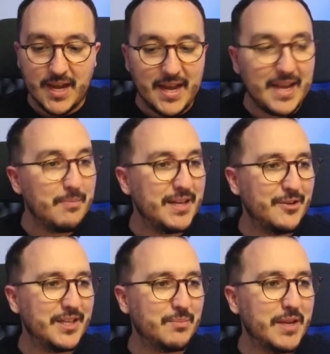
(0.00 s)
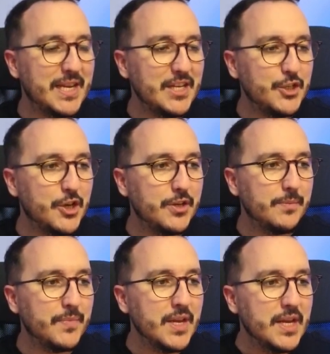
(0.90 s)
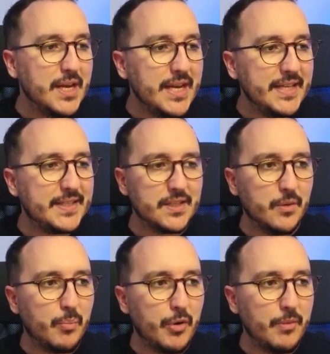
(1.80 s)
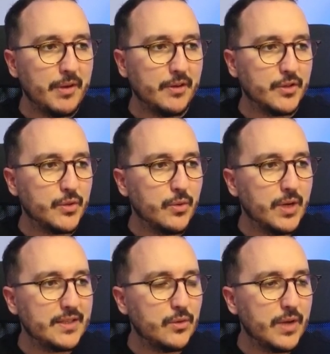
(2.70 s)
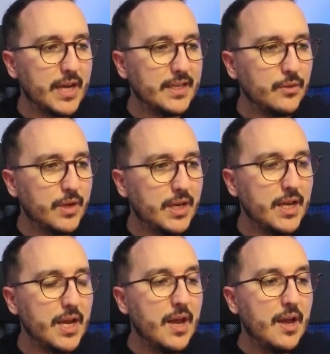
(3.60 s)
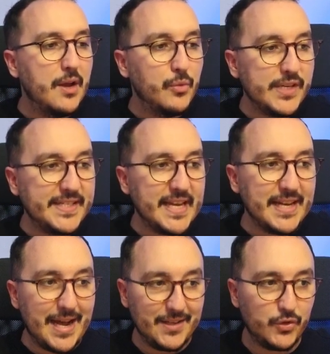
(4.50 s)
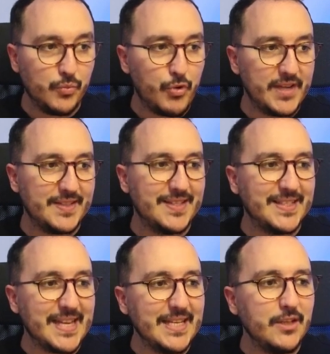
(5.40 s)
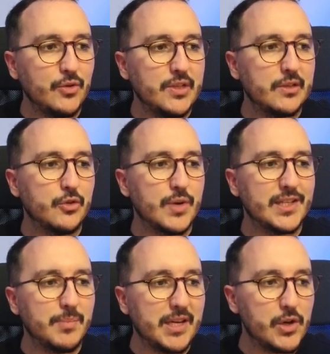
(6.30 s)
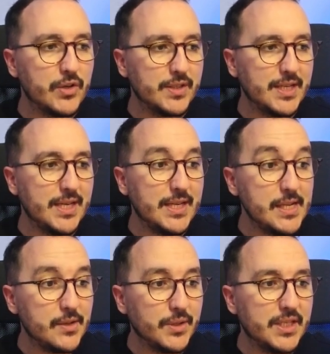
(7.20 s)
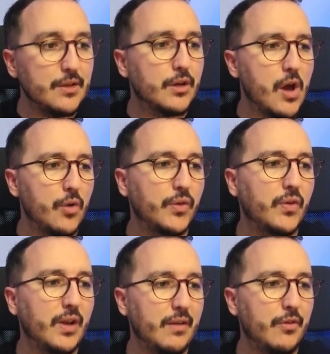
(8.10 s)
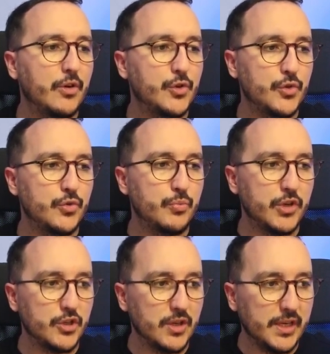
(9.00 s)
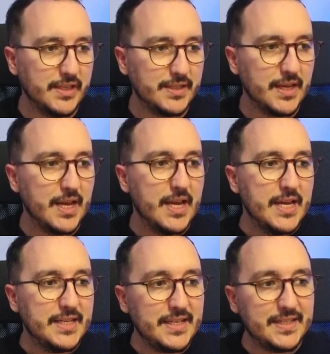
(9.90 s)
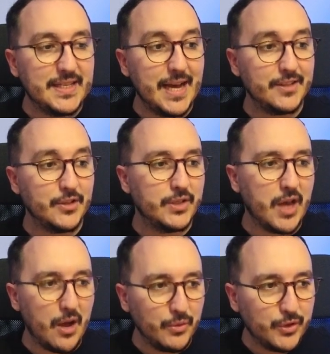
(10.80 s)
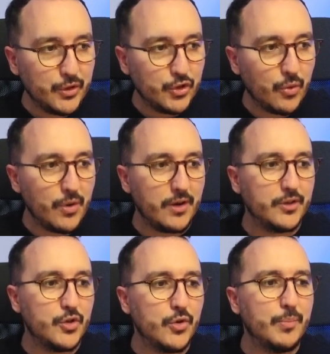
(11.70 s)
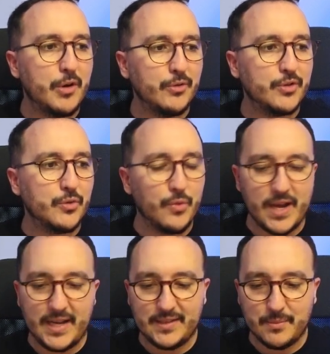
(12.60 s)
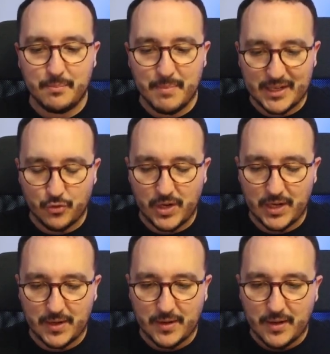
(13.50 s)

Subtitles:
explanation. It's permanent. So let's look at it quickly. Resend has suppressed sending to this address because it is on the account level suppression list. This does not count toward your bounce rate metric.